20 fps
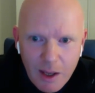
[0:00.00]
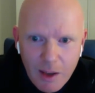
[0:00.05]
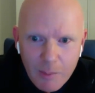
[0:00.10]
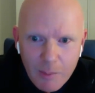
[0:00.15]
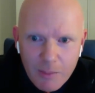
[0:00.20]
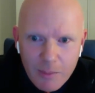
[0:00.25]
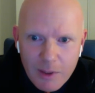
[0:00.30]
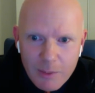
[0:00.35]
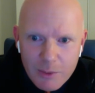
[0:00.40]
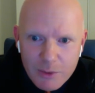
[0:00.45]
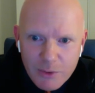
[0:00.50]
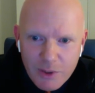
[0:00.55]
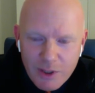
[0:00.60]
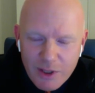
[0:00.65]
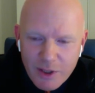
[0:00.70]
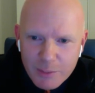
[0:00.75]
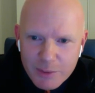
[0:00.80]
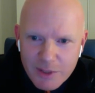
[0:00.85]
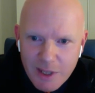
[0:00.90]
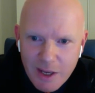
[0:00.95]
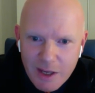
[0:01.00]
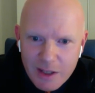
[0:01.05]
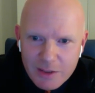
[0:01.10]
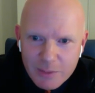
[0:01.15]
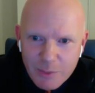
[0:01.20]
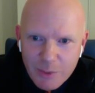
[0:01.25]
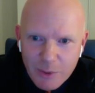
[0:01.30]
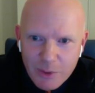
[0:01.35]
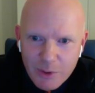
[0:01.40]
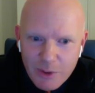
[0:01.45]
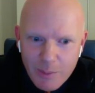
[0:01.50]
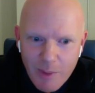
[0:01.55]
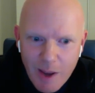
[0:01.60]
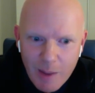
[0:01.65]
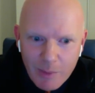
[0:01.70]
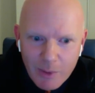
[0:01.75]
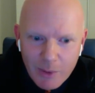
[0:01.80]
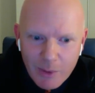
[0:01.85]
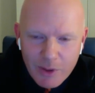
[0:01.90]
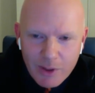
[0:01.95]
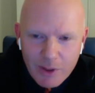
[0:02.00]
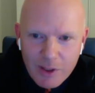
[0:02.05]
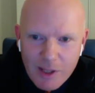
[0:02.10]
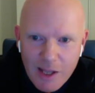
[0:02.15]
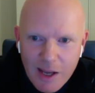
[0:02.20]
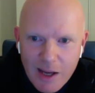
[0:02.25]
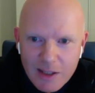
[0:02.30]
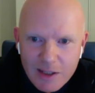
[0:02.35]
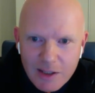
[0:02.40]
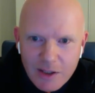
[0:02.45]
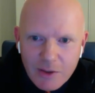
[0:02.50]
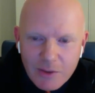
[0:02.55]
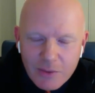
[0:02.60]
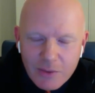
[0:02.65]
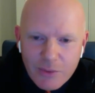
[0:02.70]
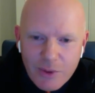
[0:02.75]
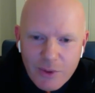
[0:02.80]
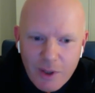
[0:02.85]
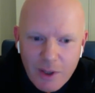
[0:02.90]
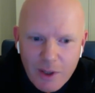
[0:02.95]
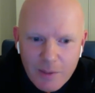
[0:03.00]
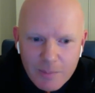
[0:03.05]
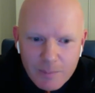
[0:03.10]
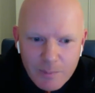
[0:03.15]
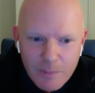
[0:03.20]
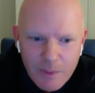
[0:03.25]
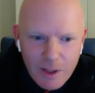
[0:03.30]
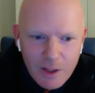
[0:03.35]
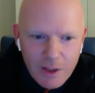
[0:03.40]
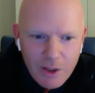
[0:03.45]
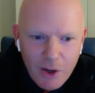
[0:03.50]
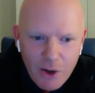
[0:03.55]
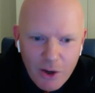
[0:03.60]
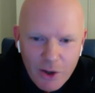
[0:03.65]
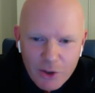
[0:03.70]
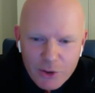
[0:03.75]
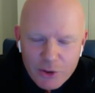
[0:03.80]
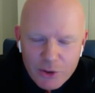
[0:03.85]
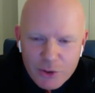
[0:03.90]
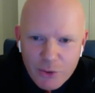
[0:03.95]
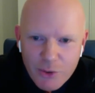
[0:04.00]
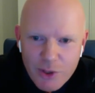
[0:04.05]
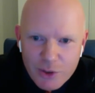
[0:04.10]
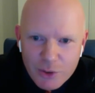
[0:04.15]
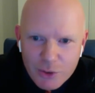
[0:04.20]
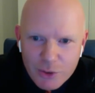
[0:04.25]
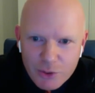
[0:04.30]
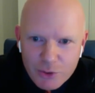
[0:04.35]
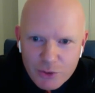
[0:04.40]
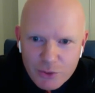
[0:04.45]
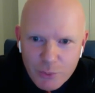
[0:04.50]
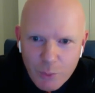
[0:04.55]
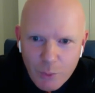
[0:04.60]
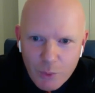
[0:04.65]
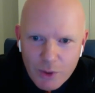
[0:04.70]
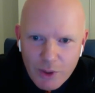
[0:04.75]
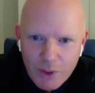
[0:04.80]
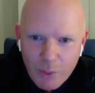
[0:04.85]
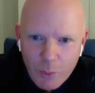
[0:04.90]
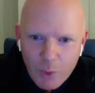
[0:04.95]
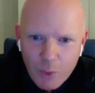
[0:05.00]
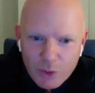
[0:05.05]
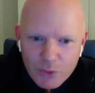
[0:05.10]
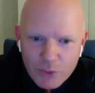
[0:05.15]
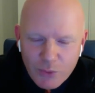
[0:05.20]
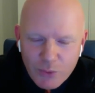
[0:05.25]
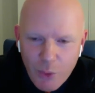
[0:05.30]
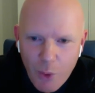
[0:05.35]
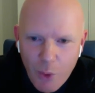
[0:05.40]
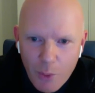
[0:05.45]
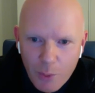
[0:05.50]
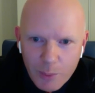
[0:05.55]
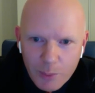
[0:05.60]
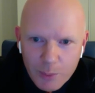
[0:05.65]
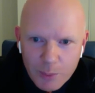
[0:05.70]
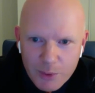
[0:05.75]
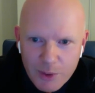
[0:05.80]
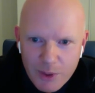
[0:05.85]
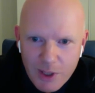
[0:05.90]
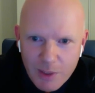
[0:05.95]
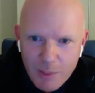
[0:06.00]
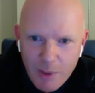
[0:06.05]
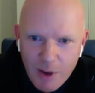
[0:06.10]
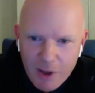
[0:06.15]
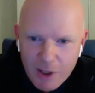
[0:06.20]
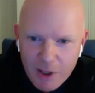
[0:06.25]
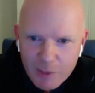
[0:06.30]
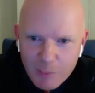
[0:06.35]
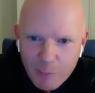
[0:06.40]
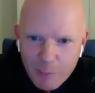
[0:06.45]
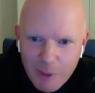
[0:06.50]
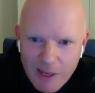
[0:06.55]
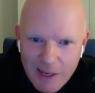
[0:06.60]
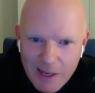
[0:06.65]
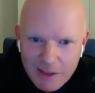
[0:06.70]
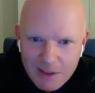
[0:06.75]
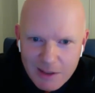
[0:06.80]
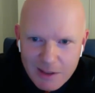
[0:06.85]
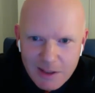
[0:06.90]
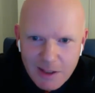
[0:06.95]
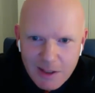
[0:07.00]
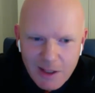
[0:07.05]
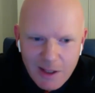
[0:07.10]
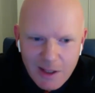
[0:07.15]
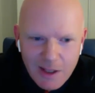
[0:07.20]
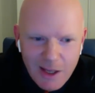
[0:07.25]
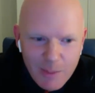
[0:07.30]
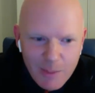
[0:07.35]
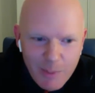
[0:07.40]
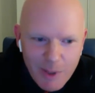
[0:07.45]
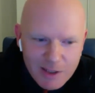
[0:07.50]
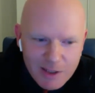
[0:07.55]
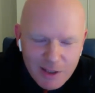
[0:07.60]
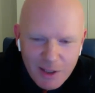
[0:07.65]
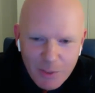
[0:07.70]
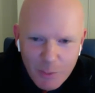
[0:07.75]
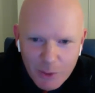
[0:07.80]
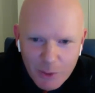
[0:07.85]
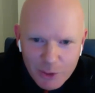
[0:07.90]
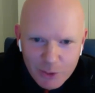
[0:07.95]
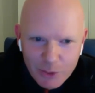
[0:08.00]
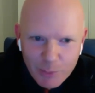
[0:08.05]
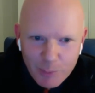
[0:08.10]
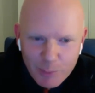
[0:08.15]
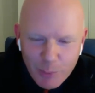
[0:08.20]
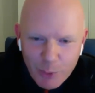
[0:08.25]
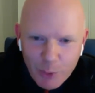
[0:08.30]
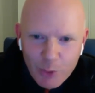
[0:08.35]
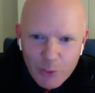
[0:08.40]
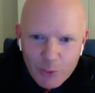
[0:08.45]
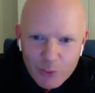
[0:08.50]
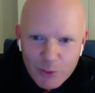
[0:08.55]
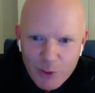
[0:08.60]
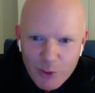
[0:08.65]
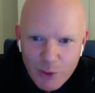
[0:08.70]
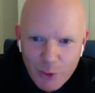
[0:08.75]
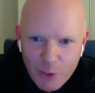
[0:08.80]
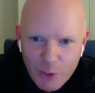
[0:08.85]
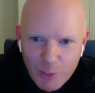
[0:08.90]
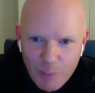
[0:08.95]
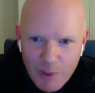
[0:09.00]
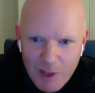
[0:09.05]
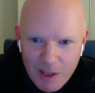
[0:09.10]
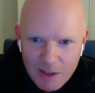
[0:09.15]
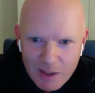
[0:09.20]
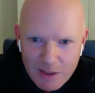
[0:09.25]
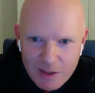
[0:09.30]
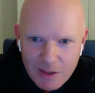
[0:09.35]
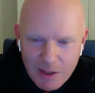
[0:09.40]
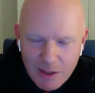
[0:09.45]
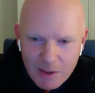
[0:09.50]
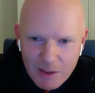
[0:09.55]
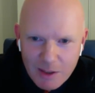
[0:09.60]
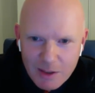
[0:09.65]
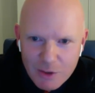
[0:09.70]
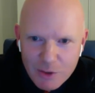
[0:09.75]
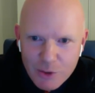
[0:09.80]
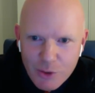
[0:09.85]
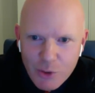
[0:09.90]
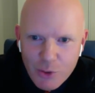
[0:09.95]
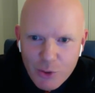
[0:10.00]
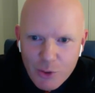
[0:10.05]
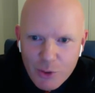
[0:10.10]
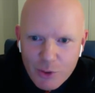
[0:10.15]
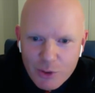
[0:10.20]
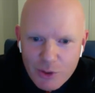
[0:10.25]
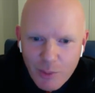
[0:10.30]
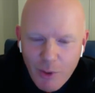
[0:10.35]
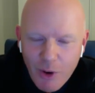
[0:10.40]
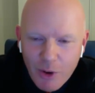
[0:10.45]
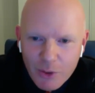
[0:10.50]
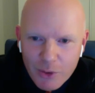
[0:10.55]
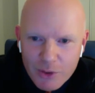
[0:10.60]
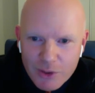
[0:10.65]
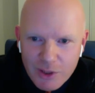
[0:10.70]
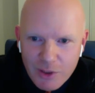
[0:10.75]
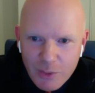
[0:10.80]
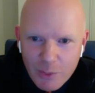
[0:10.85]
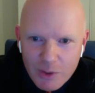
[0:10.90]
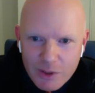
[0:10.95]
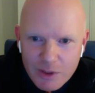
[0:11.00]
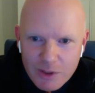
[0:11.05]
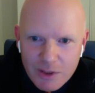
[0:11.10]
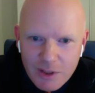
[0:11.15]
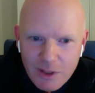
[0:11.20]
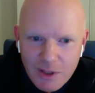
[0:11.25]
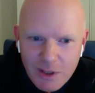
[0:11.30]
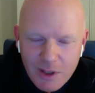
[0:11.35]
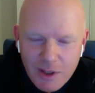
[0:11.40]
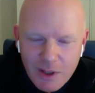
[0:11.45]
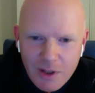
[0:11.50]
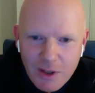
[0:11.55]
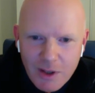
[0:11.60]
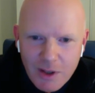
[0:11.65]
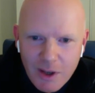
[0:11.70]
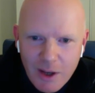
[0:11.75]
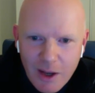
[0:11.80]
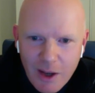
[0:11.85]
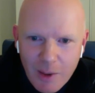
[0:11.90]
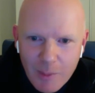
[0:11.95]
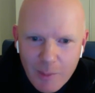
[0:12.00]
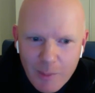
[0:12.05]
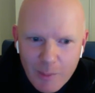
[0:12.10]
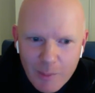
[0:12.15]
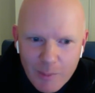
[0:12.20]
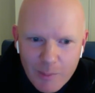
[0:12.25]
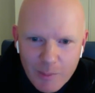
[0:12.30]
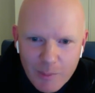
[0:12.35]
He was really obsessed with the mammoth and the idea of large creatures that once roamed the American plains. He basically wanted to prove to the Europeans that this new democracy was going